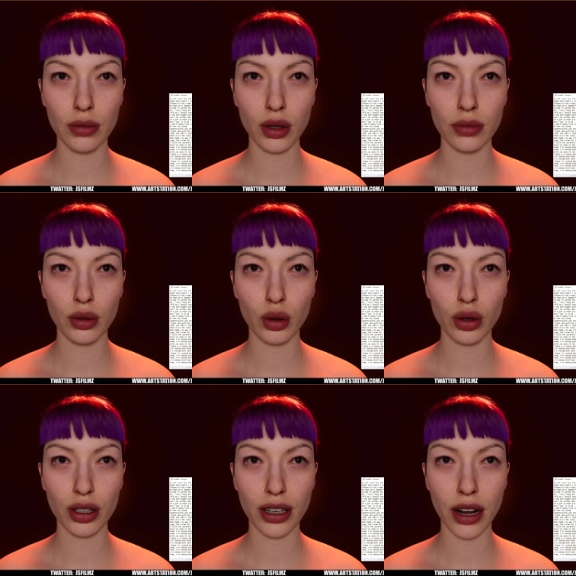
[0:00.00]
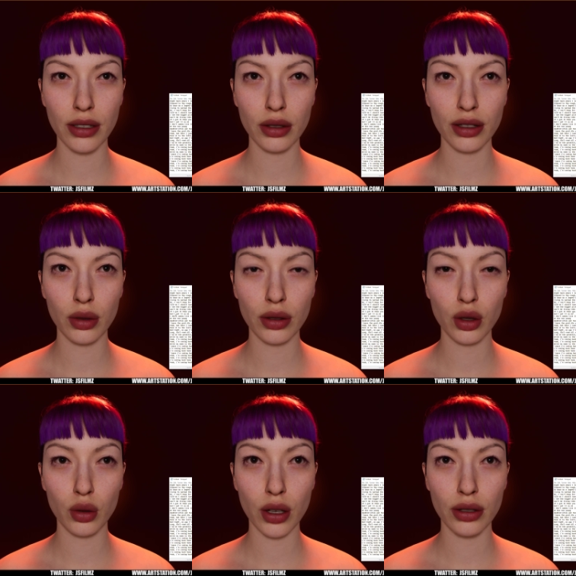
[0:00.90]
I'm going to be looking at the
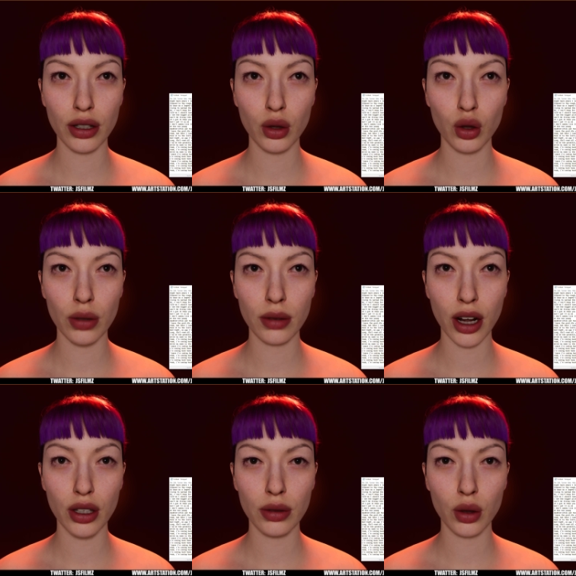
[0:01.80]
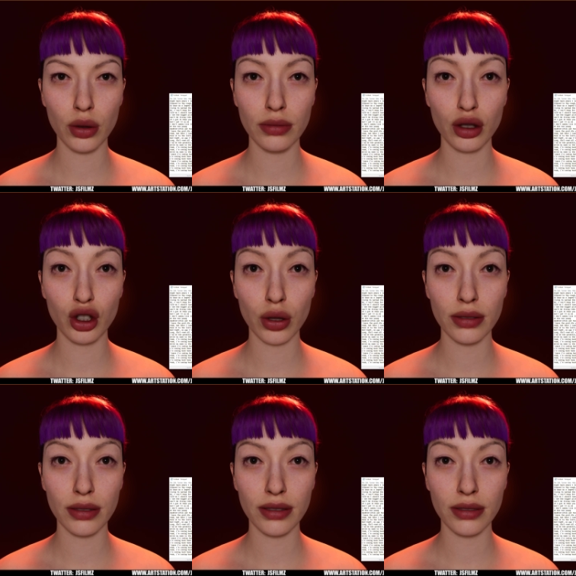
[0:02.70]
lyrics right here, so I'm not going to be looking straight
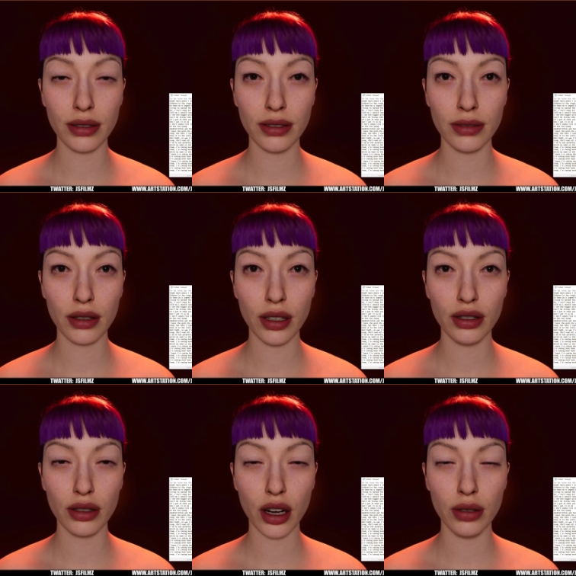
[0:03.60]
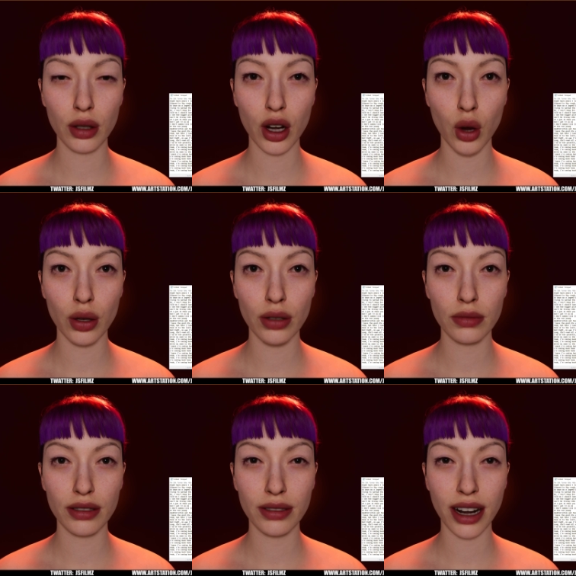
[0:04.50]
like this the entire time. We have the
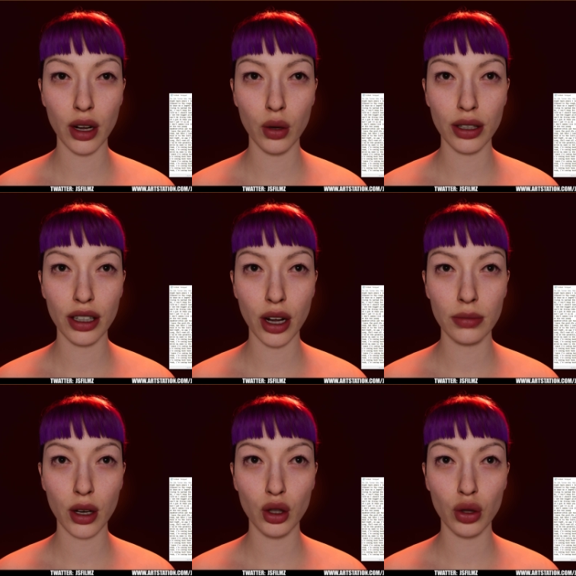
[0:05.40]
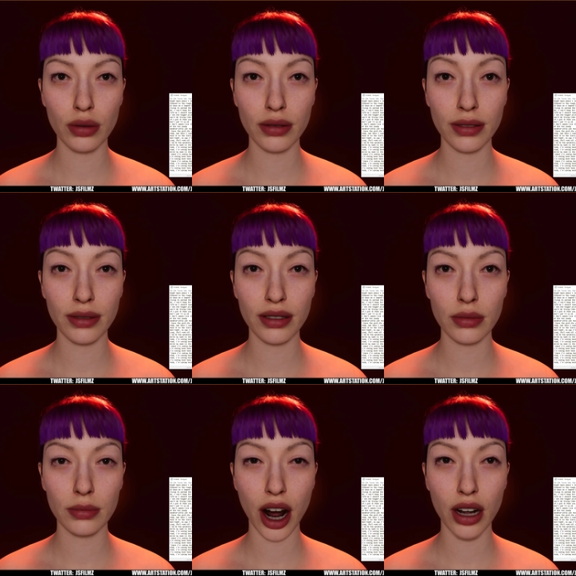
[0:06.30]
Seattle AI MetaHuman. This is the
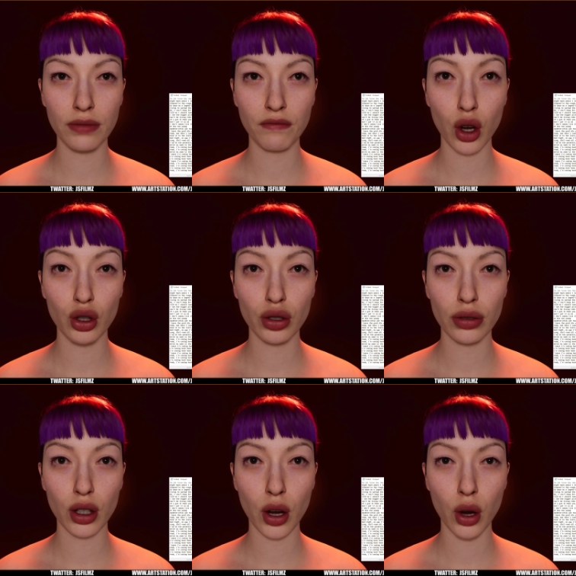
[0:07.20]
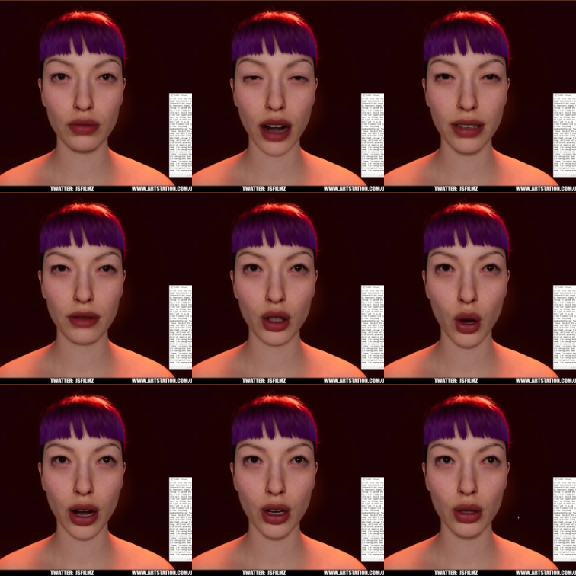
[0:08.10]
paid version of the
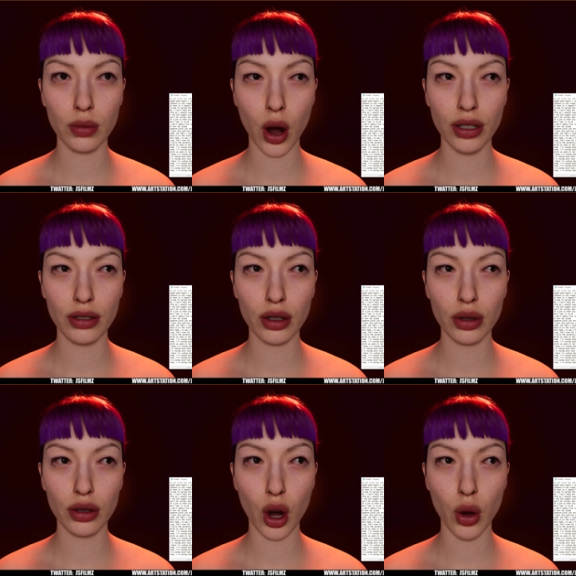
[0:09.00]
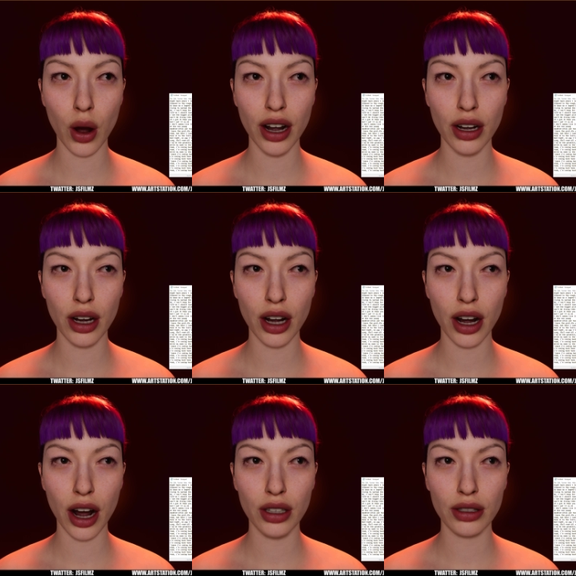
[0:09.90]
Avatary Enterprise, so let's go ahead
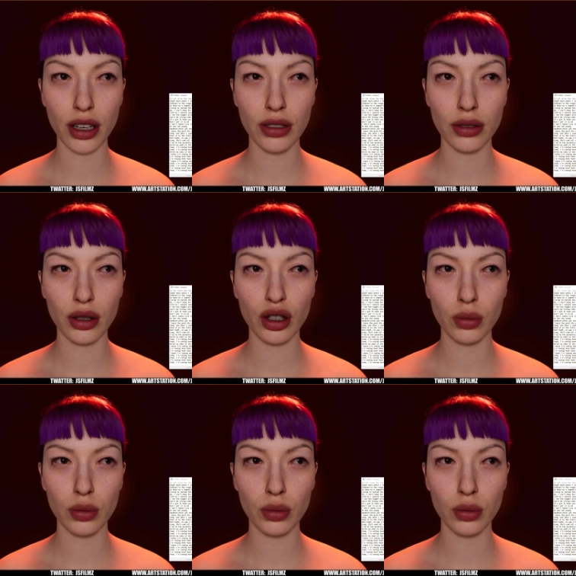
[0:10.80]
and get this